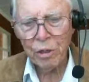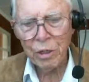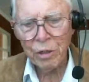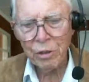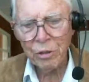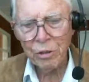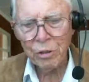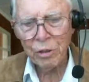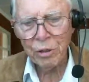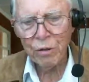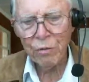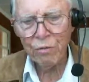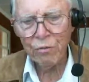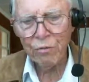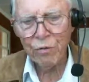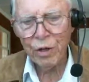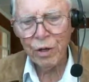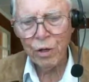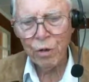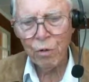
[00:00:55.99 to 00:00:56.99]
this uh,
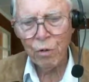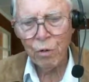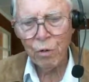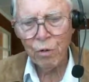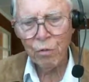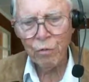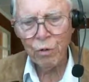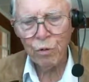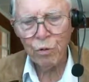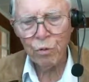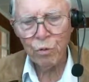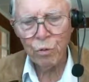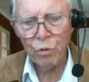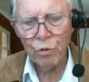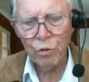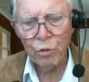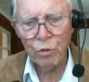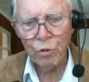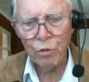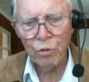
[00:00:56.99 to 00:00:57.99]
video if you
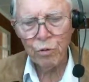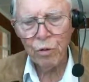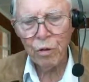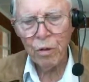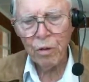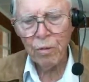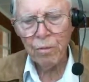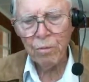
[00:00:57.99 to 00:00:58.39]
want to.